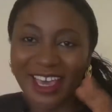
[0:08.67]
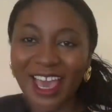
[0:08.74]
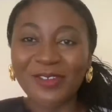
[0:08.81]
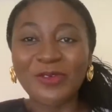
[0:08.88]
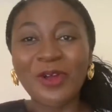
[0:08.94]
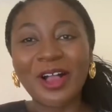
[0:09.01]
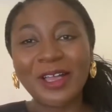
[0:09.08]

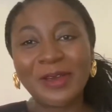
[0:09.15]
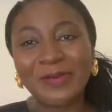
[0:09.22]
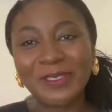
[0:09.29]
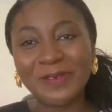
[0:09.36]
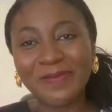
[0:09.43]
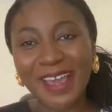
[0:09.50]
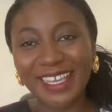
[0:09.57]
and welcome
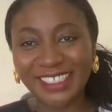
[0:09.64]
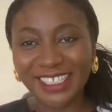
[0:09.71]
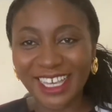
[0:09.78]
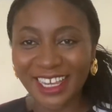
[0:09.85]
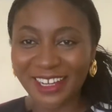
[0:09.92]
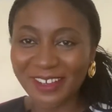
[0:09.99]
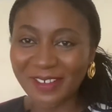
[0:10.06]
to my
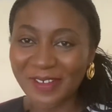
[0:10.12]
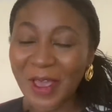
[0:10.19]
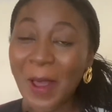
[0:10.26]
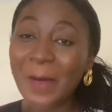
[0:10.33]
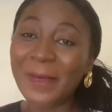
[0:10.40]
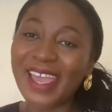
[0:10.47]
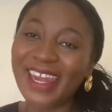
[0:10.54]
channel.
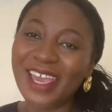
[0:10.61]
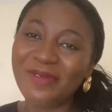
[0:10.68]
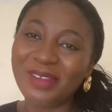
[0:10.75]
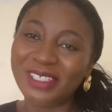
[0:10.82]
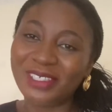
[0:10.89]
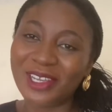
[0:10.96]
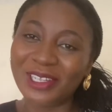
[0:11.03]
My name
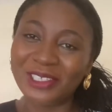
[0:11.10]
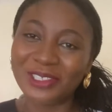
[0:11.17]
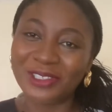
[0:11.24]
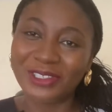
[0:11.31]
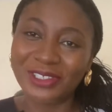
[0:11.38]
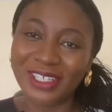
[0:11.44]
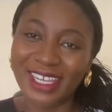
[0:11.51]
is Dr.
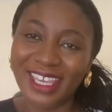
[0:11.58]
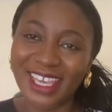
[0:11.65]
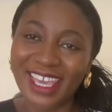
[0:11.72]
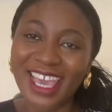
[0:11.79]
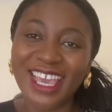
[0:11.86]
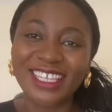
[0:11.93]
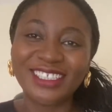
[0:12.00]
Trudy.
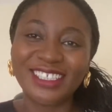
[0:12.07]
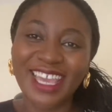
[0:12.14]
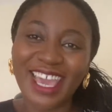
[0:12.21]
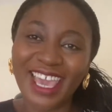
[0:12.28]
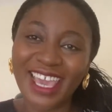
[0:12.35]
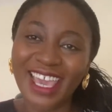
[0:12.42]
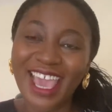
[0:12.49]

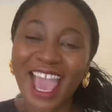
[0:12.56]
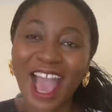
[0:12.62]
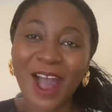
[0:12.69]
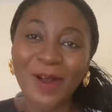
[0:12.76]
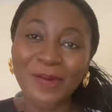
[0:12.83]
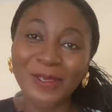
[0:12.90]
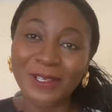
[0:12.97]
Today,
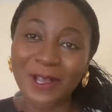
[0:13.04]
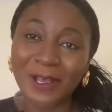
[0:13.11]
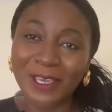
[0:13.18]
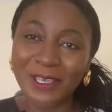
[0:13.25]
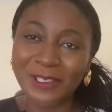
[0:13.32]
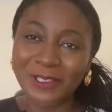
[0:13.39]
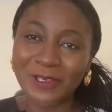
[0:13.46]
I'll be
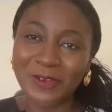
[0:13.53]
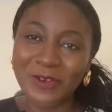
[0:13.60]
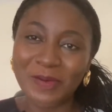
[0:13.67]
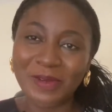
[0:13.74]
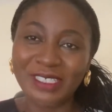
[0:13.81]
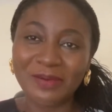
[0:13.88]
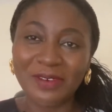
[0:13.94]
talking to you
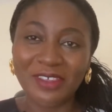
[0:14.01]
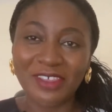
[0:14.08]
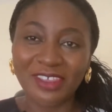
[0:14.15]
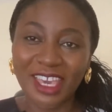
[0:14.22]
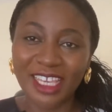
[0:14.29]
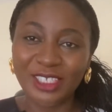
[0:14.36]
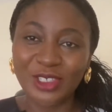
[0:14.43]
about some of the
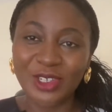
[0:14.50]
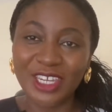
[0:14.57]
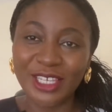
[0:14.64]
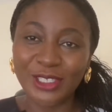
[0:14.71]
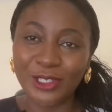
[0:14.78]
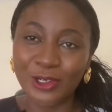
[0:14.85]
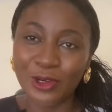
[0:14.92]
things you
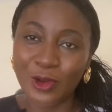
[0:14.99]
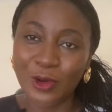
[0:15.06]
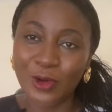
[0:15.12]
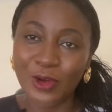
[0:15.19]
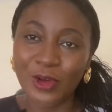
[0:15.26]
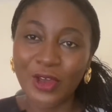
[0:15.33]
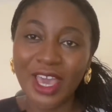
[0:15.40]
need to
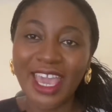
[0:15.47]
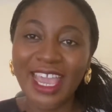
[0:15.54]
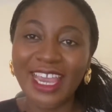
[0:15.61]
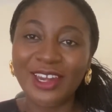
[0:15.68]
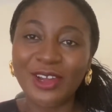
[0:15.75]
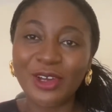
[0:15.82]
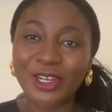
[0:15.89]
know
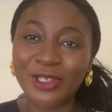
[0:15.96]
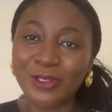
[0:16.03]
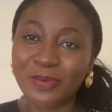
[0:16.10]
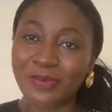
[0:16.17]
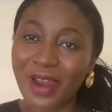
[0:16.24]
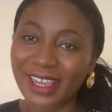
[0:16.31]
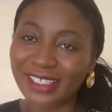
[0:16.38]
in order to
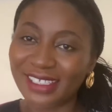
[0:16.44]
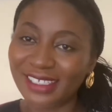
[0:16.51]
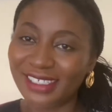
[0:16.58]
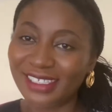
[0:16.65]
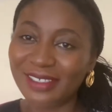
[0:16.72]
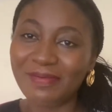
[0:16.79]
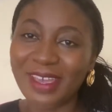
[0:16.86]

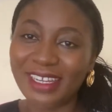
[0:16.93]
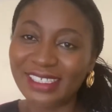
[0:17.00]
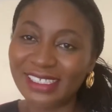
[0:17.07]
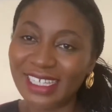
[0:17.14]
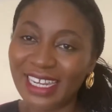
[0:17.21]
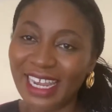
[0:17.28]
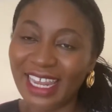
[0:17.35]
practice
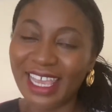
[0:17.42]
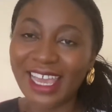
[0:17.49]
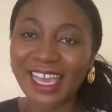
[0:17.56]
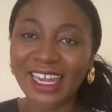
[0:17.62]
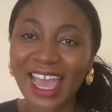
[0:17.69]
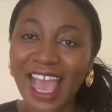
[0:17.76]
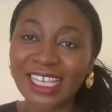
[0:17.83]
medicine in
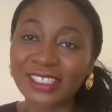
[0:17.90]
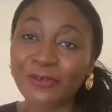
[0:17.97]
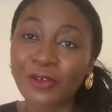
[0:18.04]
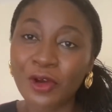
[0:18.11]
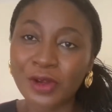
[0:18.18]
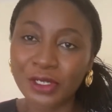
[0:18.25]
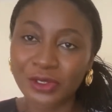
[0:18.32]
Ghana as a
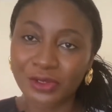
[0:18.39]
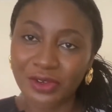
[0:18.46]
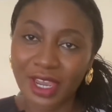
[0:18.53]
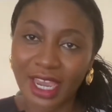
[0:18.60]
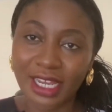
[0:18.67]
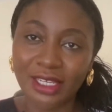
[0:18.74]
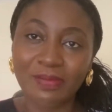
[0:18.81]
foreign
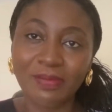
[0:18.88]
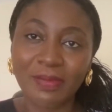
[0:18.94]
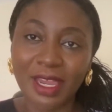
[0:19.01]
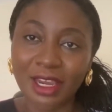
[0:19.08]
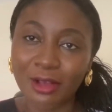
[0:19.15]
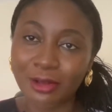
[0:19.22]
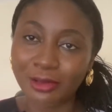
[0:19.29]
trained
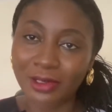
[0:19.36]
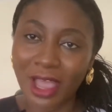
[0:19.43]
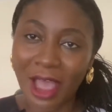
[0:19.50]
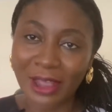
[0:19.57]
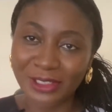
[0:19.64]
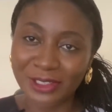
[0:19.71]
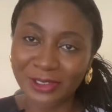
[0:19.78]
medical
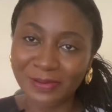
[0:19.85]
doctor.